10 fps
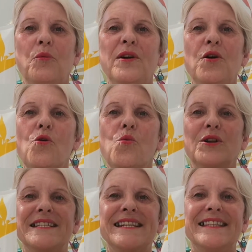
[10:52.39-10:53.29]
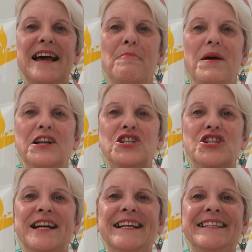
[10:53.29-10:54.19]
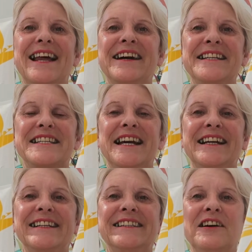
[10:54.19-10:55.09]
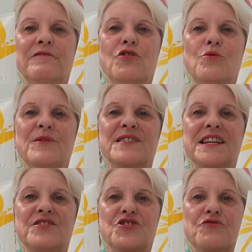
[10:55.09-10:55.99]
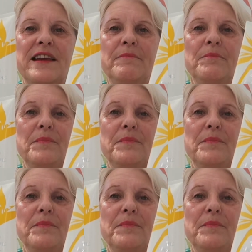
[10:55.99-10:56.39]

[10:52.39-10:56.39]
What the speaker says: We all wanted a much lighter form of sunscreen,